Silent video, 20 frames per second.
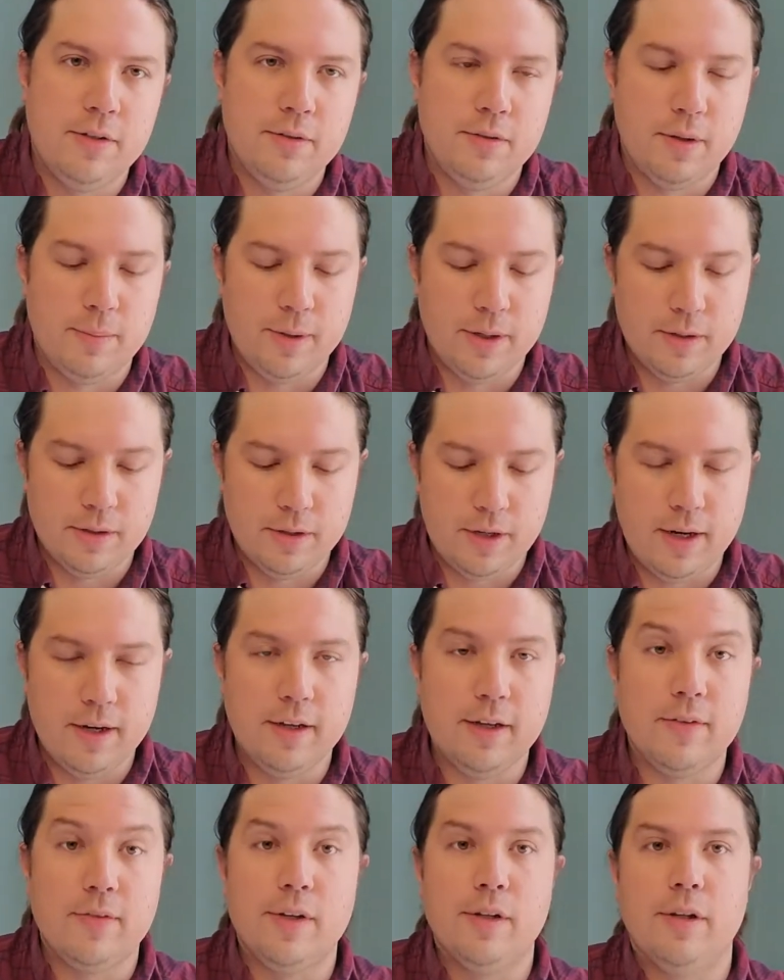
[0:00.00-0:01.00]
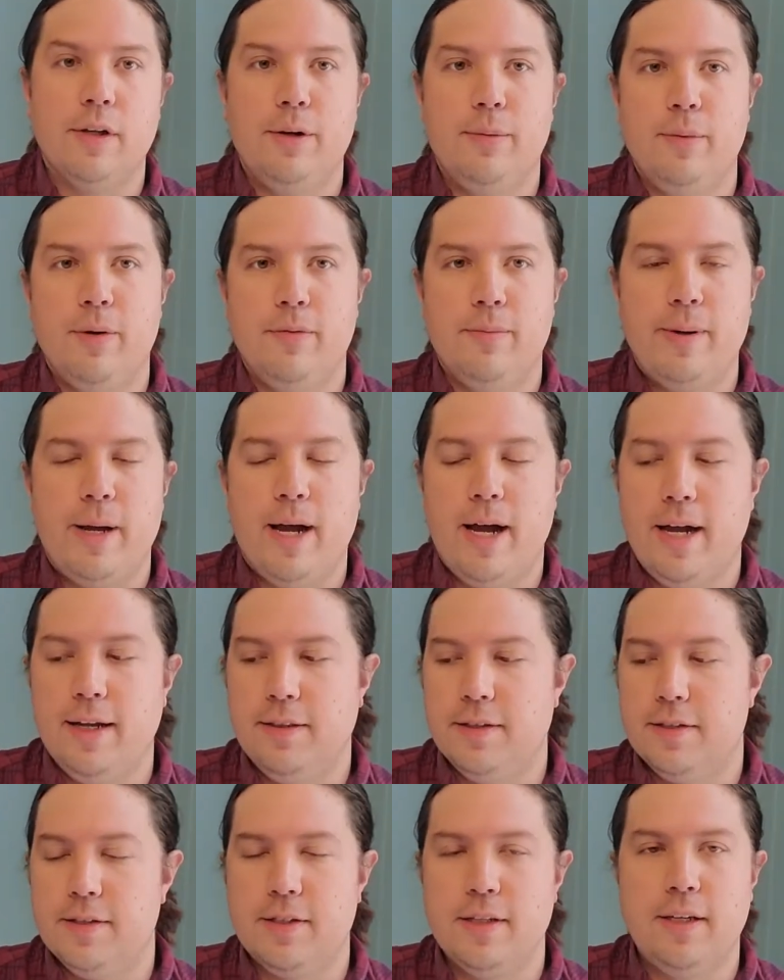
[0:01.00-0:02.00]
and I'm here today to give you a little bit of behind
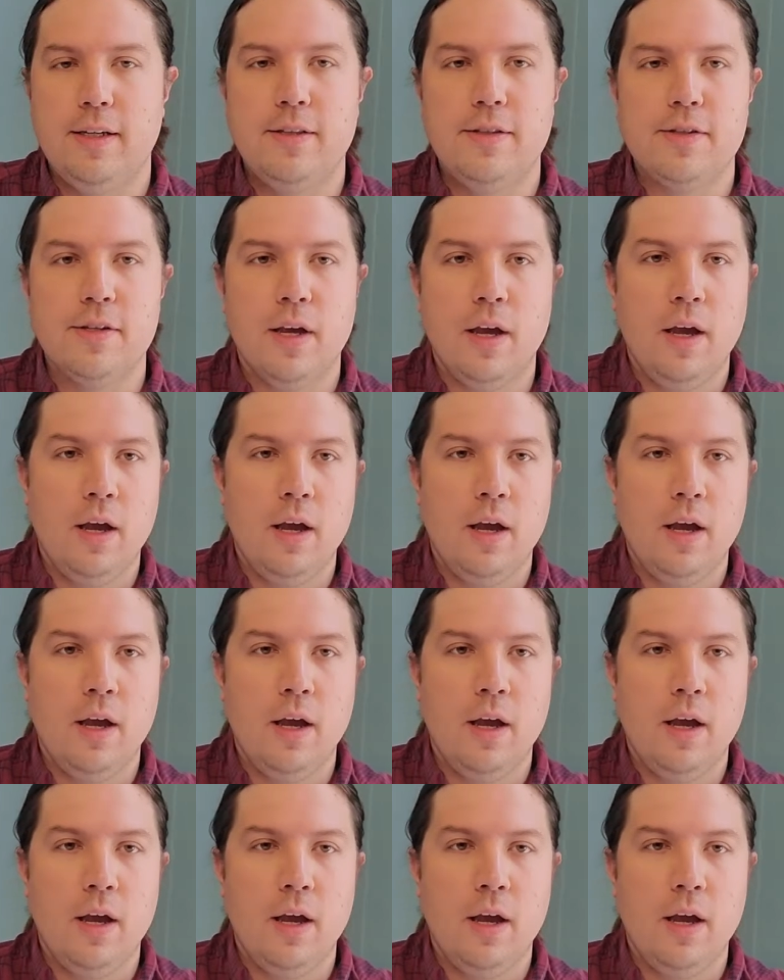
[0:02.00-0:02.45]
the scenes